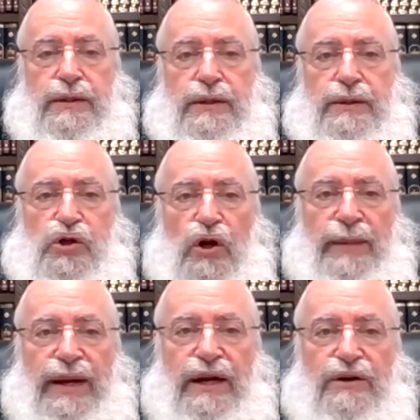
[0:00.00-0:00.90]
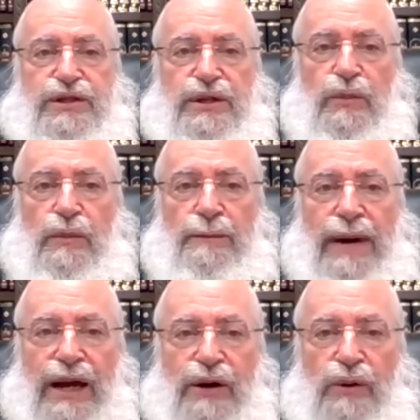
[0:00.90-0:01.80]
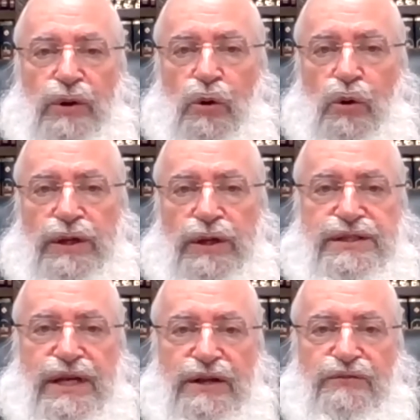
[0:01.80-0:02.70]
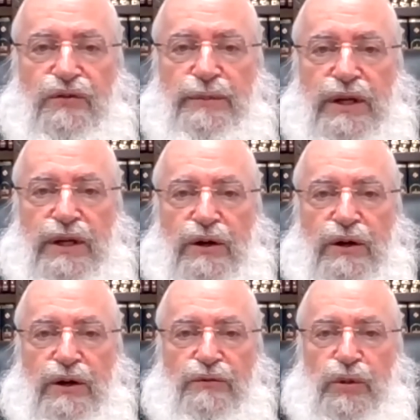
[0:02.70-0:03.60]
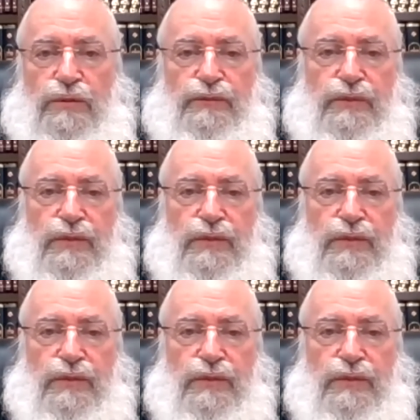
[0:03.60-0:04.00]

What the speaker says: Shlomo, I hear some background noise. Is that from me or from you?